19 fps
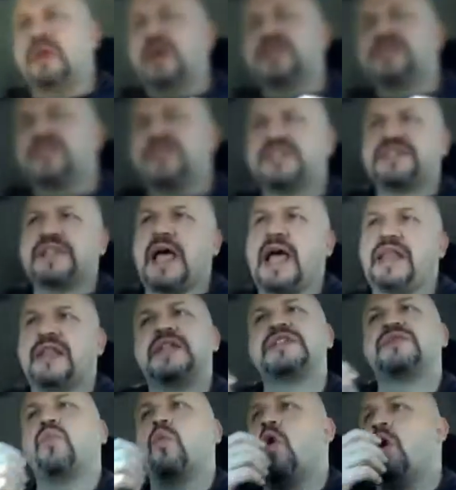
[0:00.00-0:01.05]
It's just like
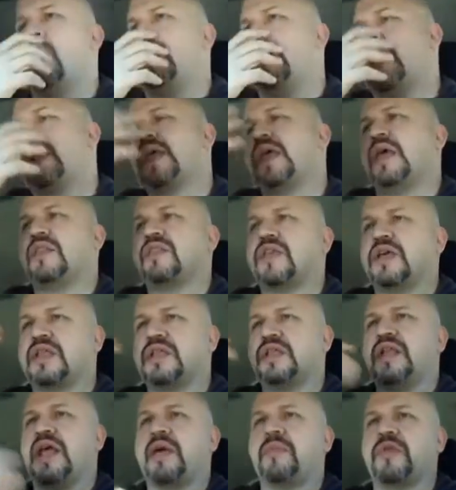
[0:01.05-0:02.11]
this one, I can't think
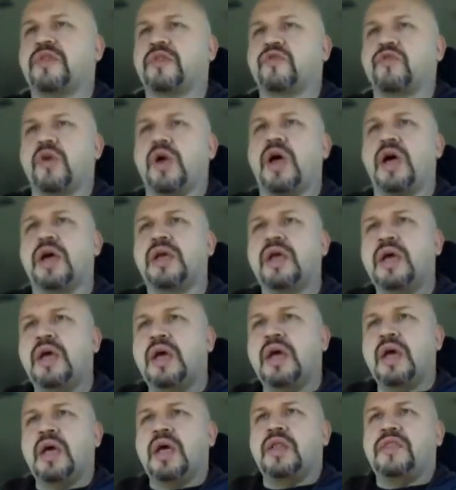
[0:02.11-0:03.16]
of the name of the drug,
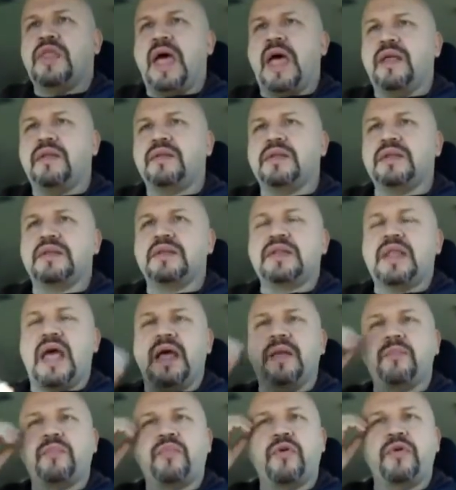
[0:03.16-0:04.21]
that
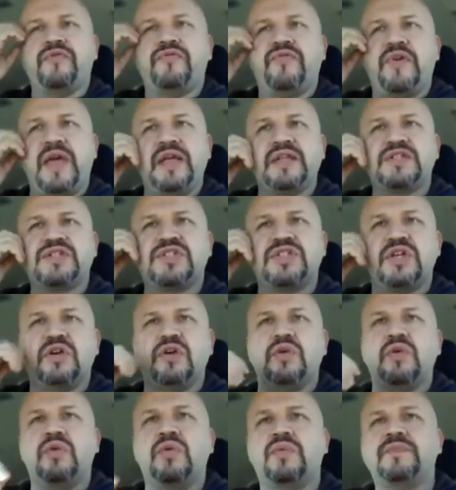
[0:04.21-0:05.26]
prevents
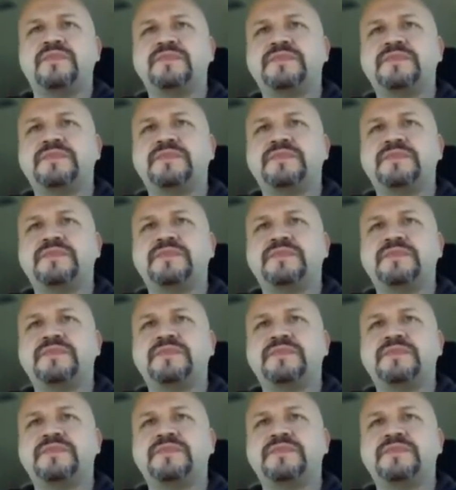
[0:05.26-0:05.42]
you